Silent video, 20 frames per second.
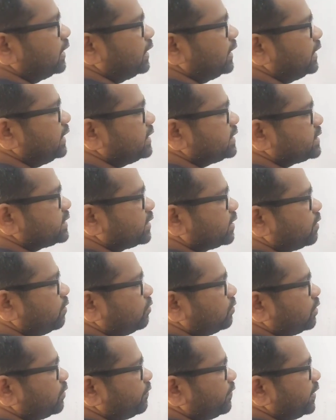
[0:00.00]
least
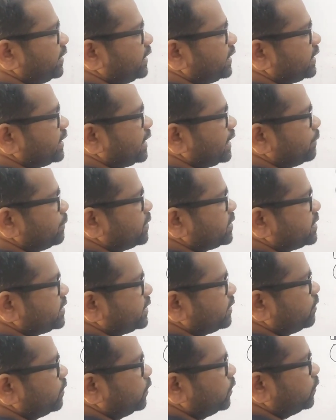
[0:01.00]
count of Vernier calipers
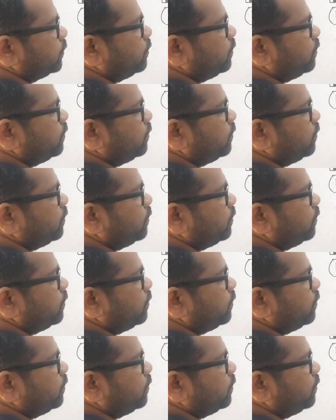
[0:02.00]
is equal